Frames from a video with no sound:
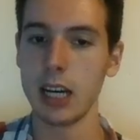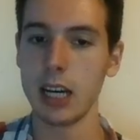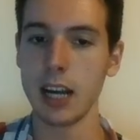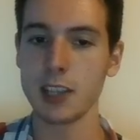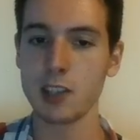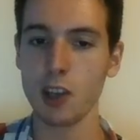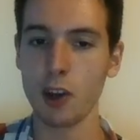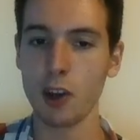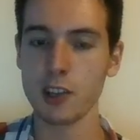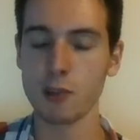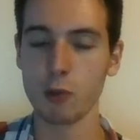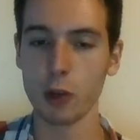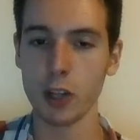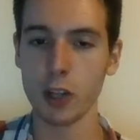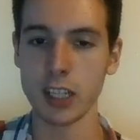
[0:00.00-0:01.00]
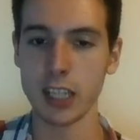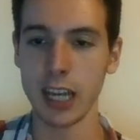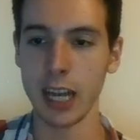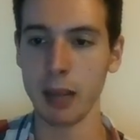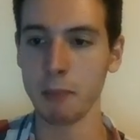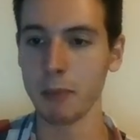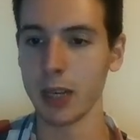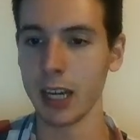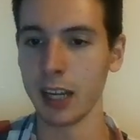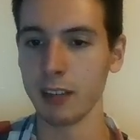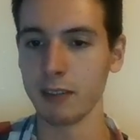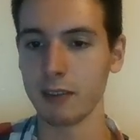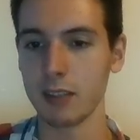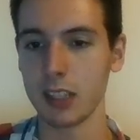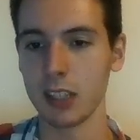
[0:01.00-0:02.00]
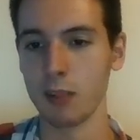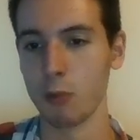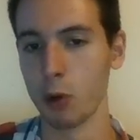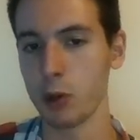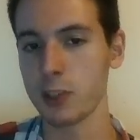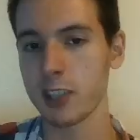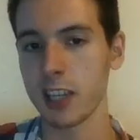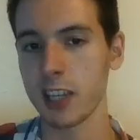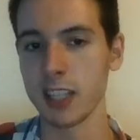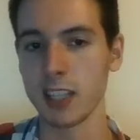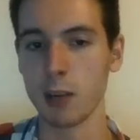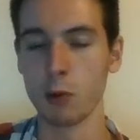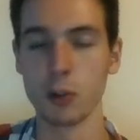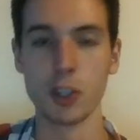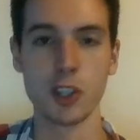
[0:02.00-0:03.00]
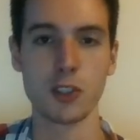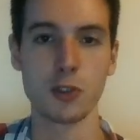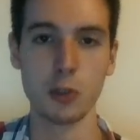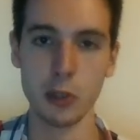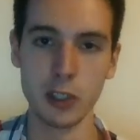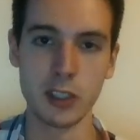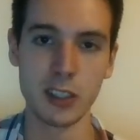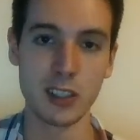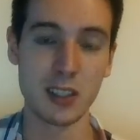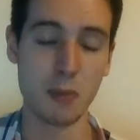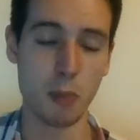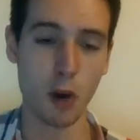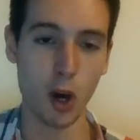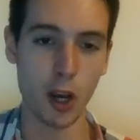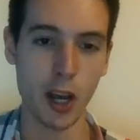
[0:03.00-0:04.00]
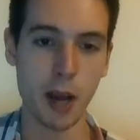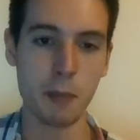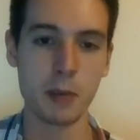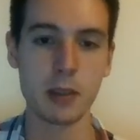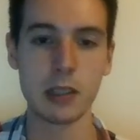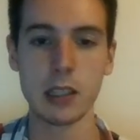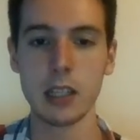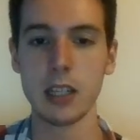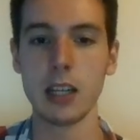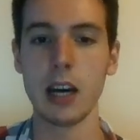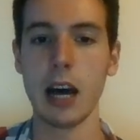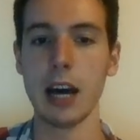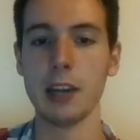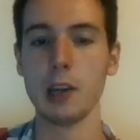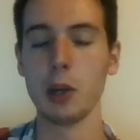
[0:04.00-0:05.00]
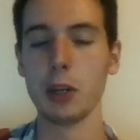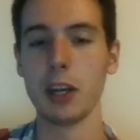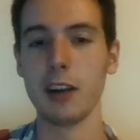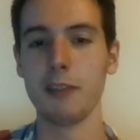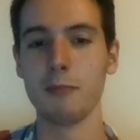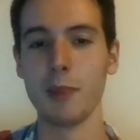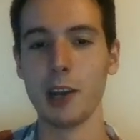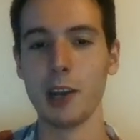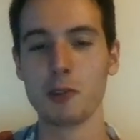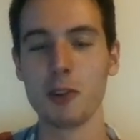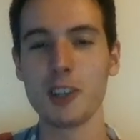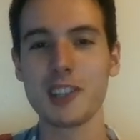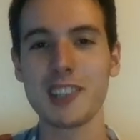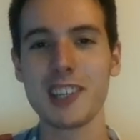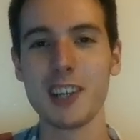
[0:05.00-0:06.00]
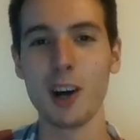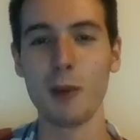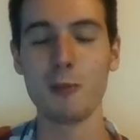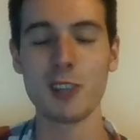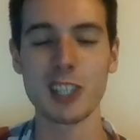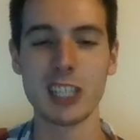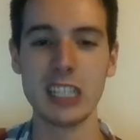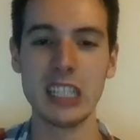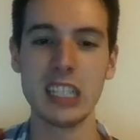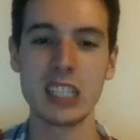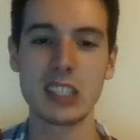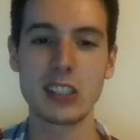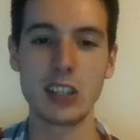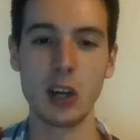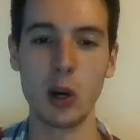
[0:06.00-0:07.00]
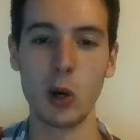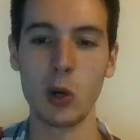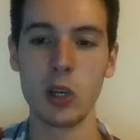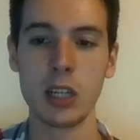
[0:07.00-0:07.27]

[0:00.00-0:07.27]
I saw this rook endgame, and in the worst case I would just do it. It's a pawn up. I don't have much risk here, obviously, so